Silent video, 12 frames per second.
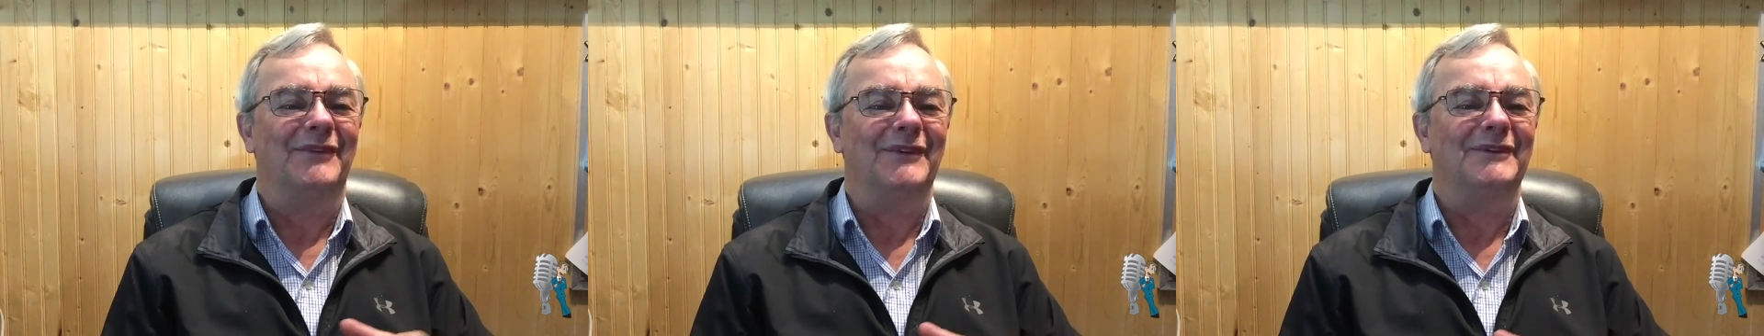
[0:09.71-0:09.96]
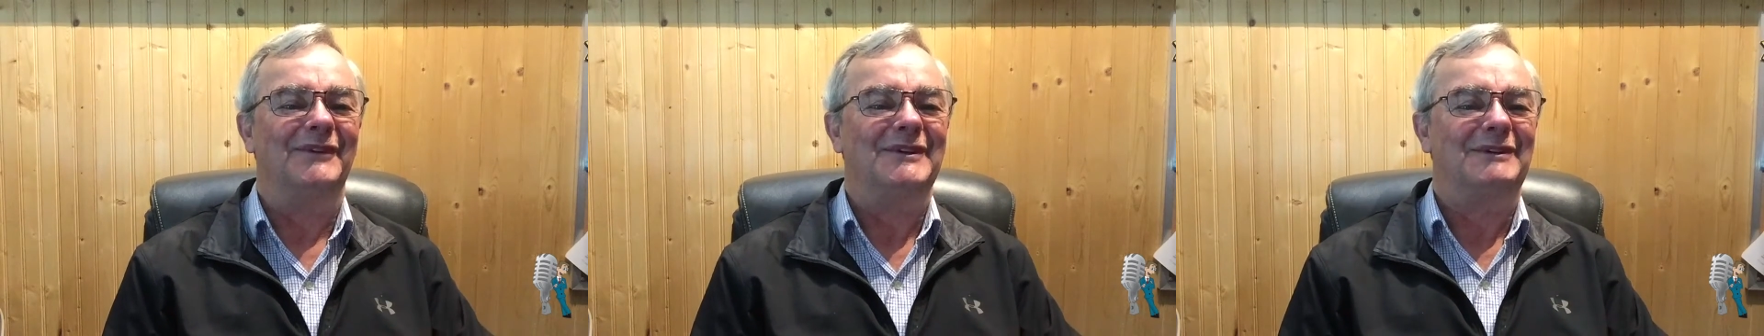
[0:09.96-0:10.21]

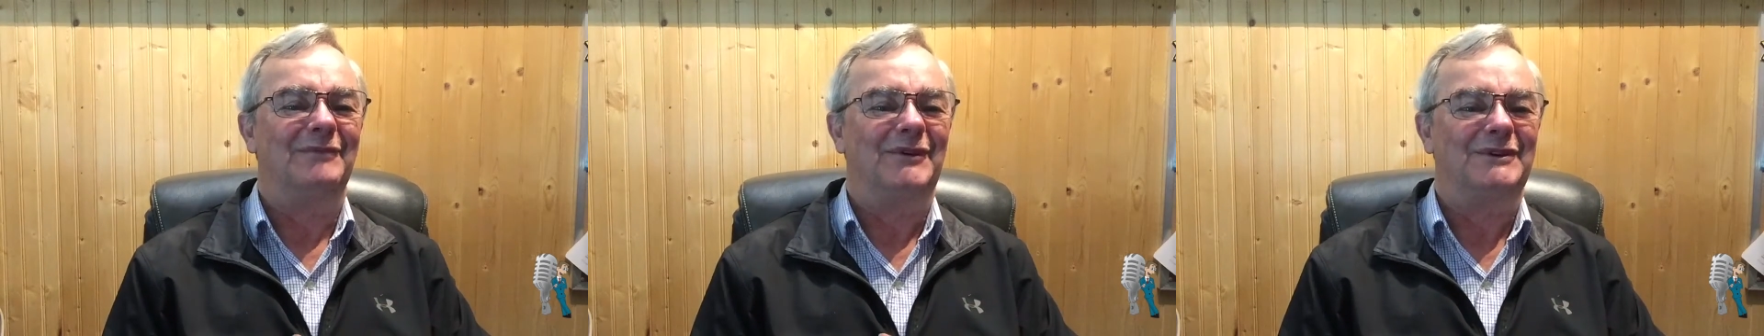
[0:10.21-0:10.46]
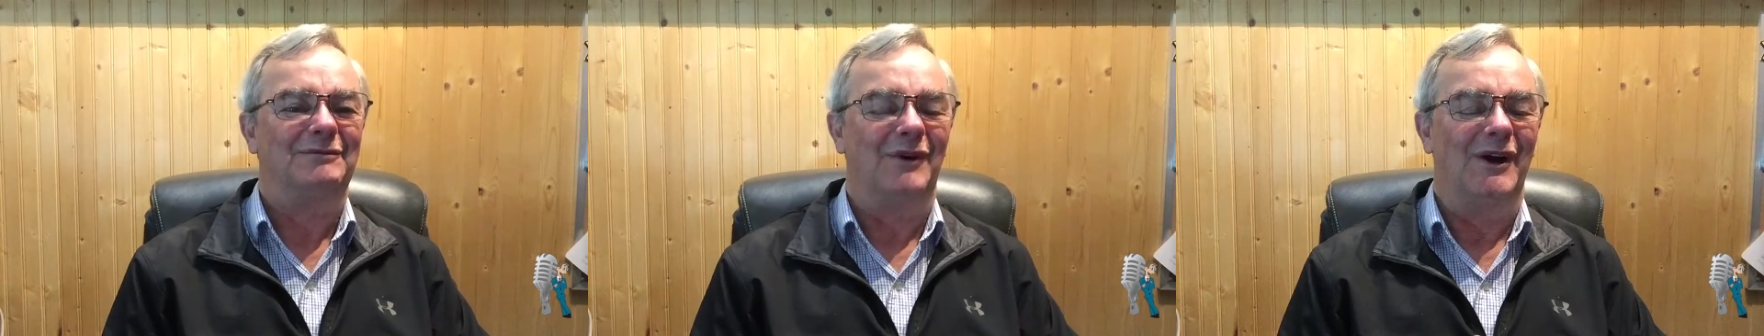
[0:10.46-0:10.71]
for this
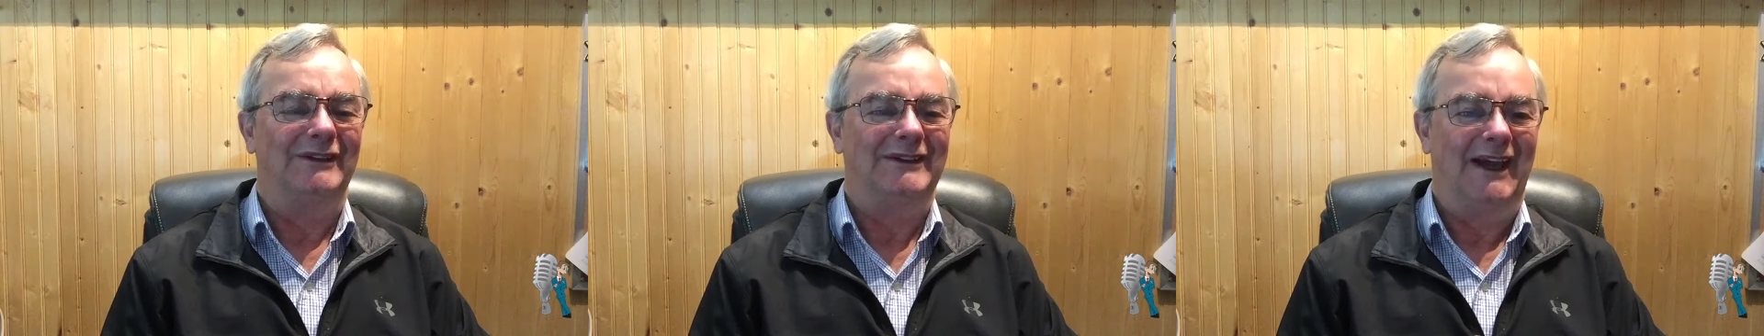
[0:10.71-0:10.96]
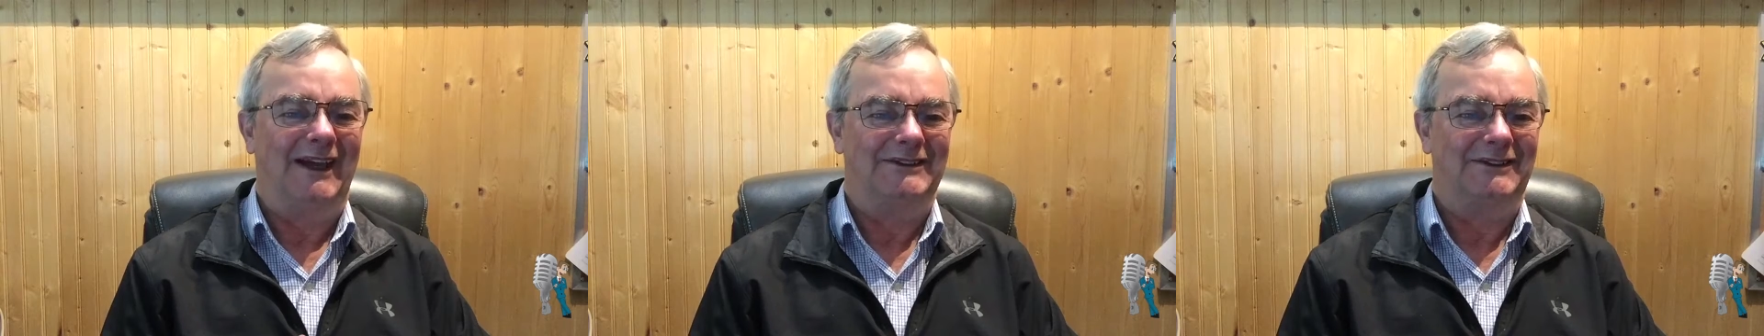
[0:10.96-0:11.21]
month's
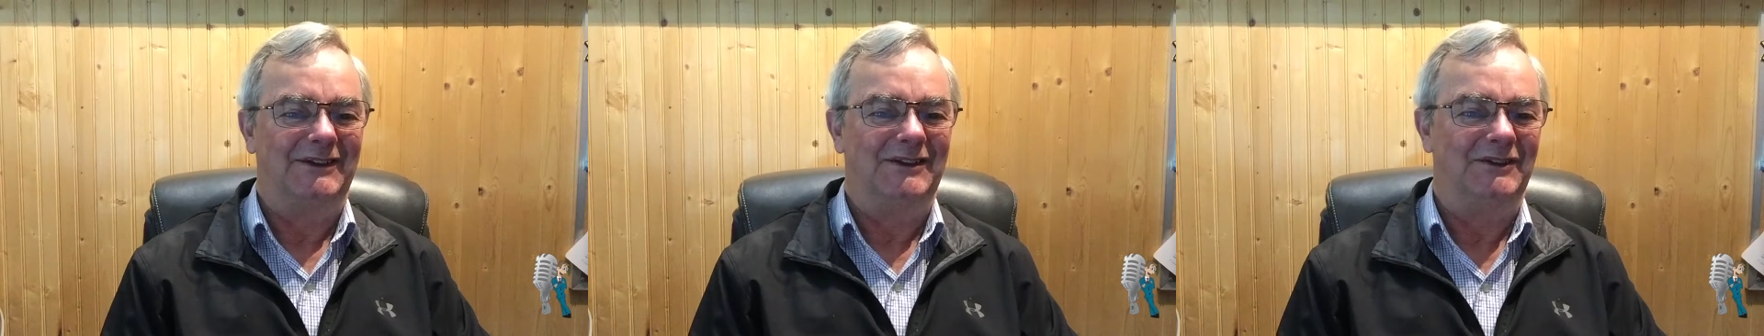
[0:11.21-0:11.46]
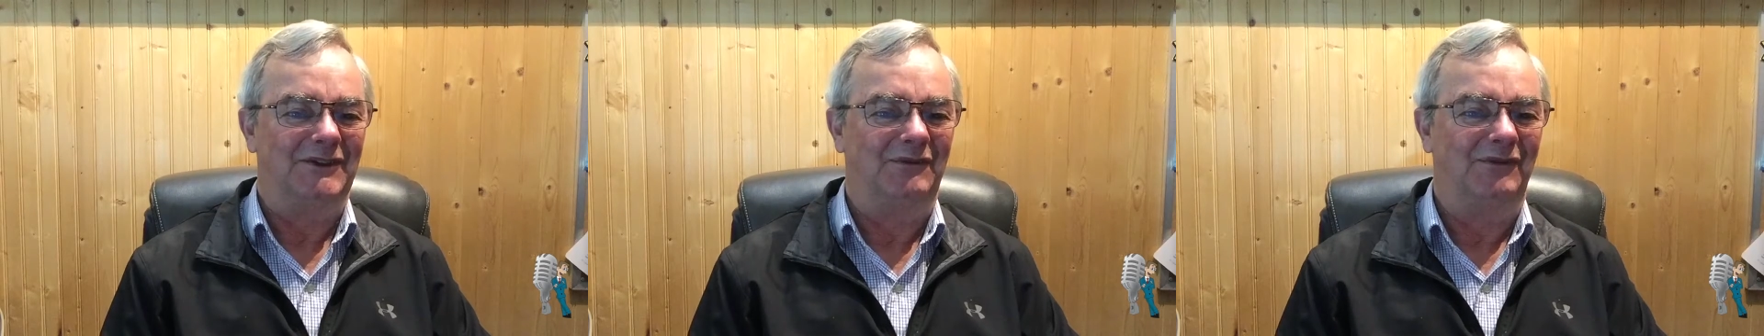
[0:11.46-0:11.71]
broadcast
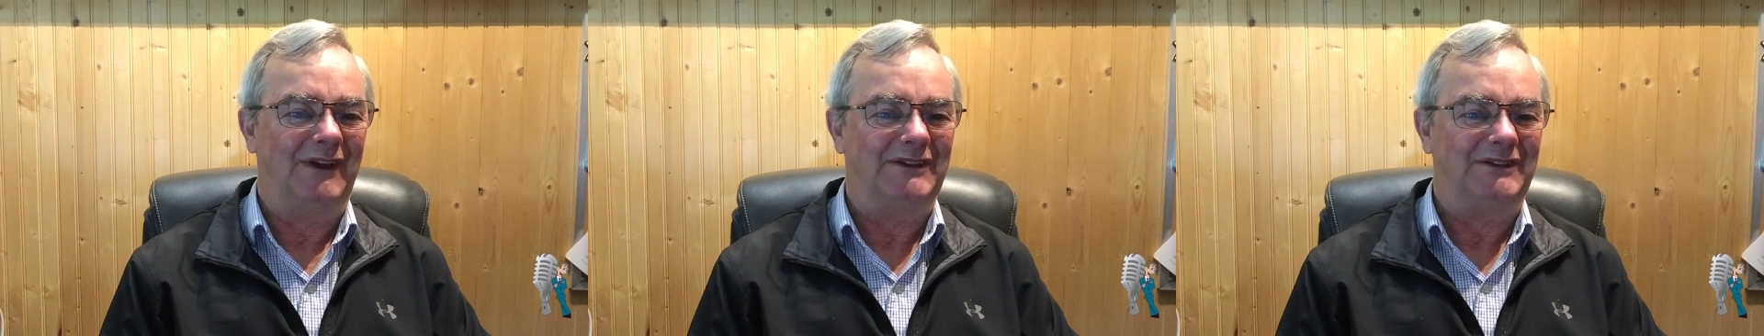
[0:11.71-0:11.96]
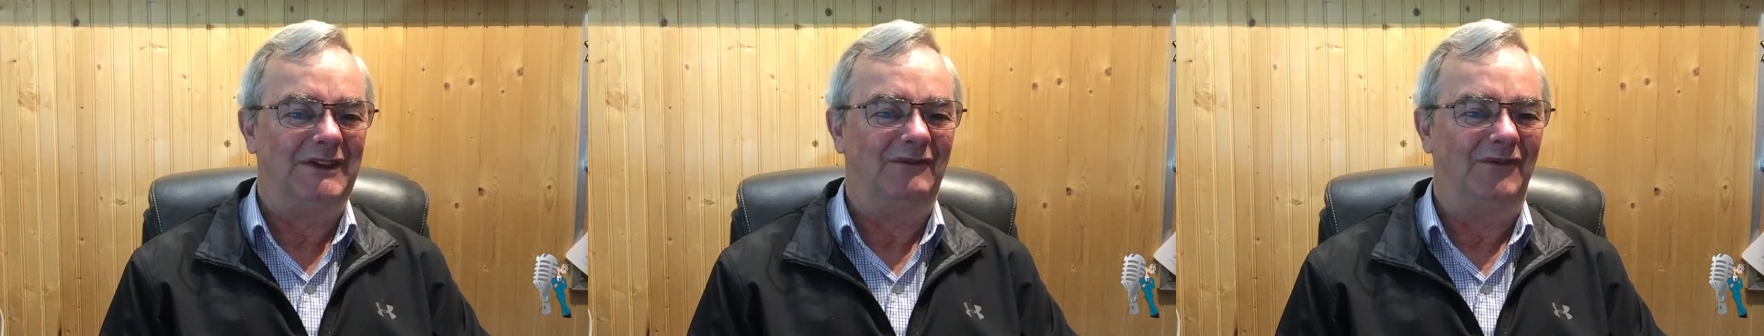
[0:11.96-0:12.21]
is
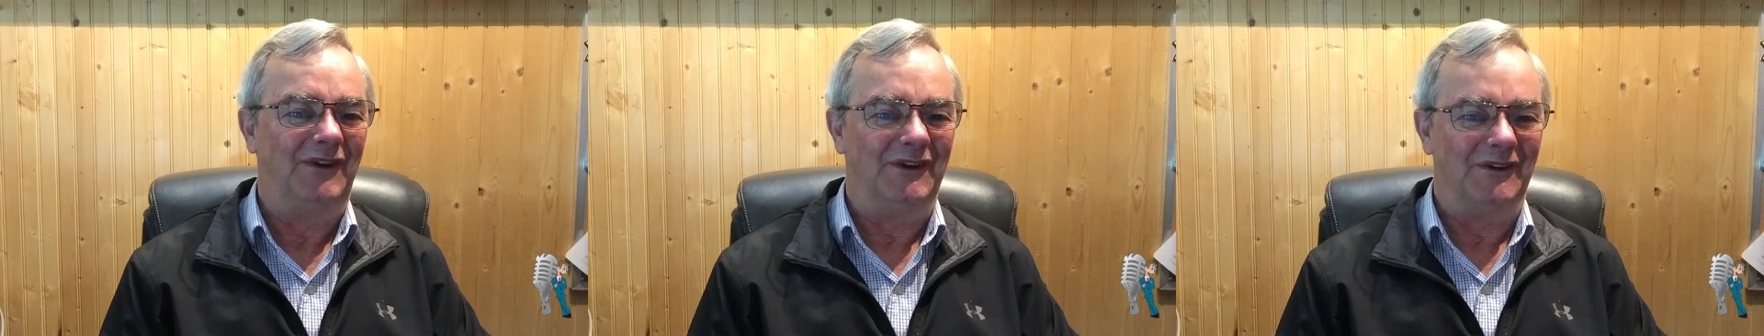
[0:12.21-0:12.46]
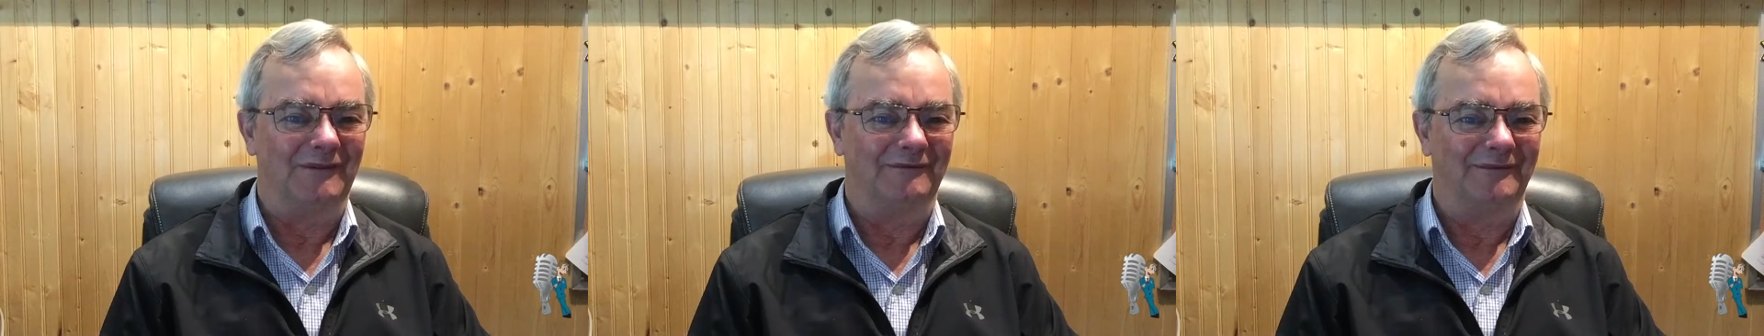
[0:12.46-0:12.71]
Facing
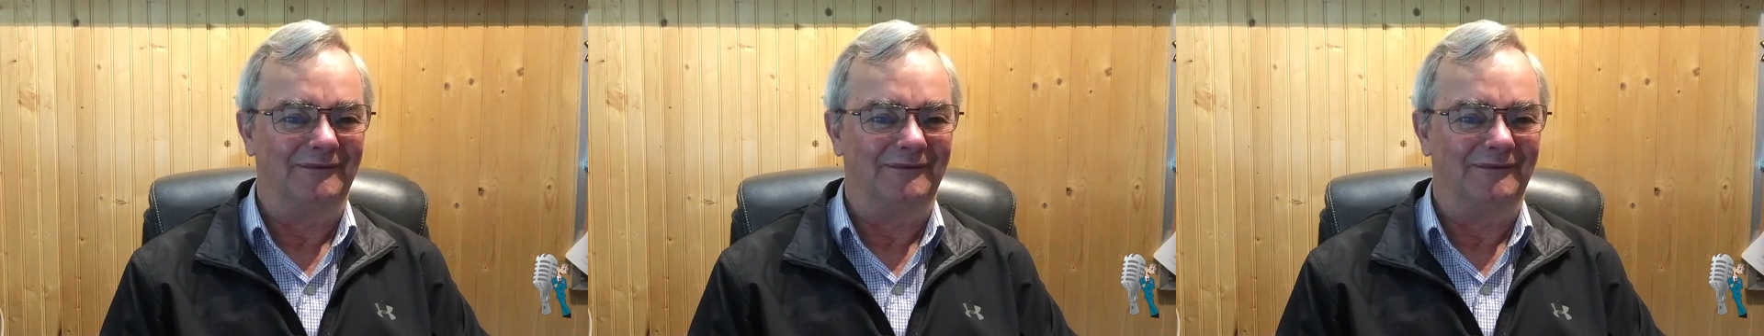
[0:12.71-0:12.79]
Fear.